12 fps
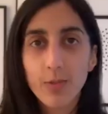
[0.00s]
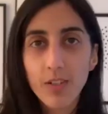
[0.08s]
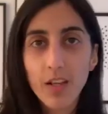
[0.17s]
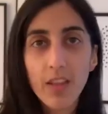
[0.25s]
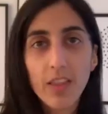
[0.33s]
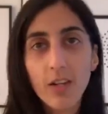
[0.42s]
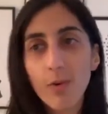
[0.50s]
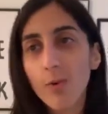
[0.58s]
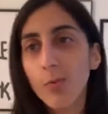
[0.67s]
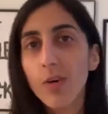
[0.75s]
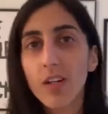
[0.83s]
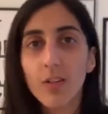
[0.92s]
to another
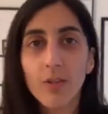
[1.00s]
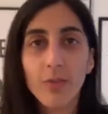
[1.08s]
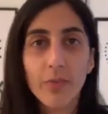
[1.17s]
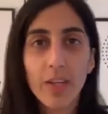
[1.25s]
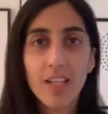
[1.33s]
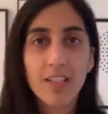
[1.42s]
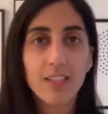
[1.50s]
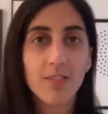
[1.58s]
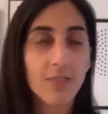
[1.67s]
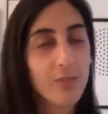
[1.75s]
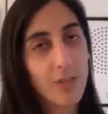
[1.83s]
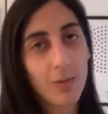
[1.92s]
or one
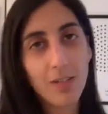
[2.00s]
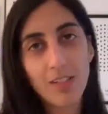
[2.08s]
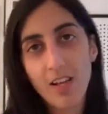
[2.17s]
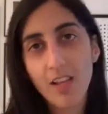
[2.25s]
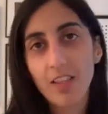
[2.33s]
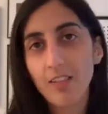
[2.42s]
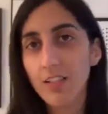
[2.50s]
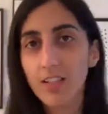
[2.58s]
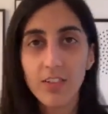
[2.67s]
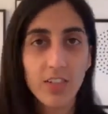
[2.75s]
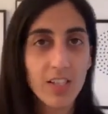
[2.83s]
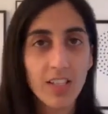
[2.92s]
office to another,
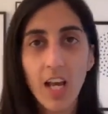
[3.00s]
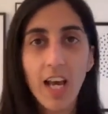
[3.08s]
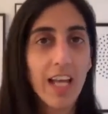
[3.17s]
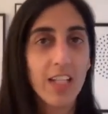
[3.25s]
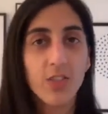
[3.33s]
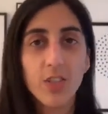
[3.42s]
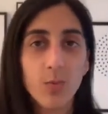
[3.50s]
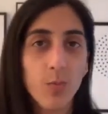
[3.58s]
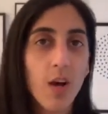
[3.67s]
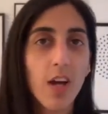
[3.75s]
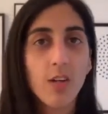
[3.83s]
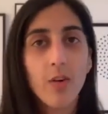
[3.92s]
and it's just
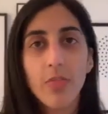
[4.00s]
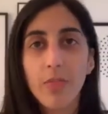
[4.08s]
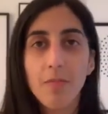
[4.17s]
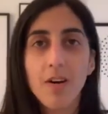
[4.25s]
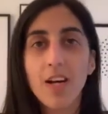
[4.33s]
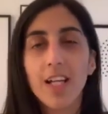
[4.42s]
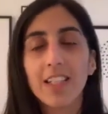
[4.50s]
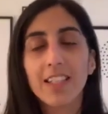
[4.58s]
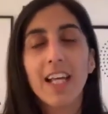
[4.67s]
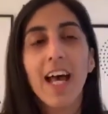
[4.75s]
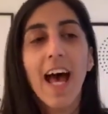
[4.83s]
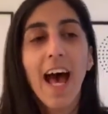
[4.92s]
work on the
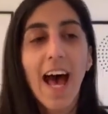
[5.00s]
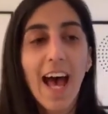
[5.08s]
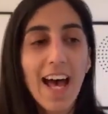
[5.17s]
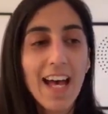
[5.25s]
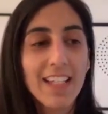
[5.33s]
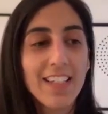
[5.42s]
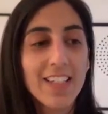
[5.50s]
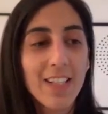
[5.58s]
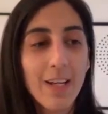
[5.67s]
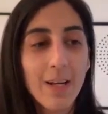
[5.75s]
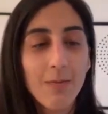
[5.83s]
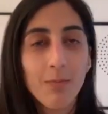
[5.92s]
mind.
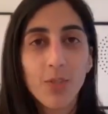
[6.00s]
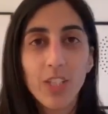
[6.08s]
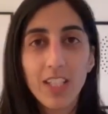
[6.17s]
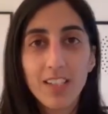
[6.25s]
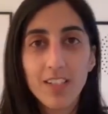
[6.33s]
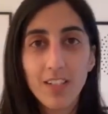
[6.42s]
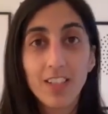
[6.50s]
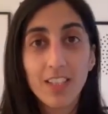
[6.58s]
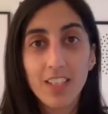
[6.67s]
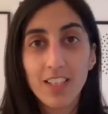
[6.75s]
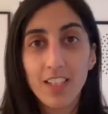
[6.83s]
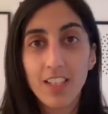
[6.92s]
And she
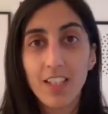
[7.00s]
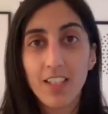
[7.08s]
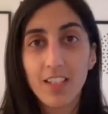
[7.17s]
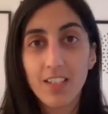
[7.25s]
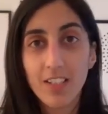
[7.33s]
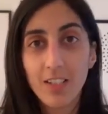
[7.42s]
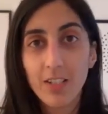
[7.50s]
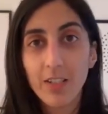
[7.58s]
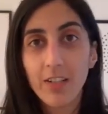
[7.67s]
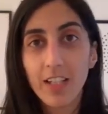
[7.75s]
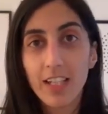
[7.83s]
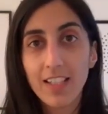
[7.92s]
started to
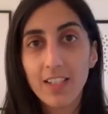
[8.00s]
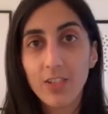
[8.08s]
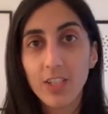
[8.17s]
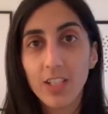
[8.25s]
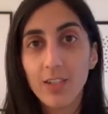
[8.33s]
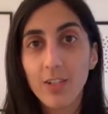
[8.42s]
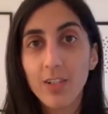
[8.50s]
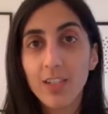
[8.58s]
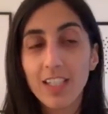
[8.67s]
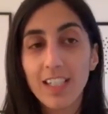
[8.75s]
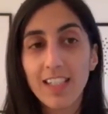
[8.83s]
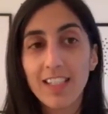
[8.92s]
do this, and she
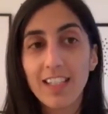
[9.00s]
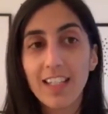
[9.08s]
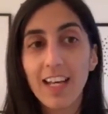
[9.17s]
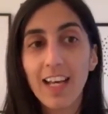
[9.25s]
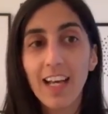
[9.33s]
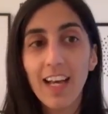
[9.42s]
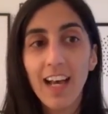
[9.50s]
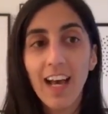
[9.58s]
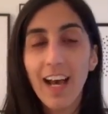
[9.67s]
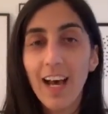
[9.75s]
noticed that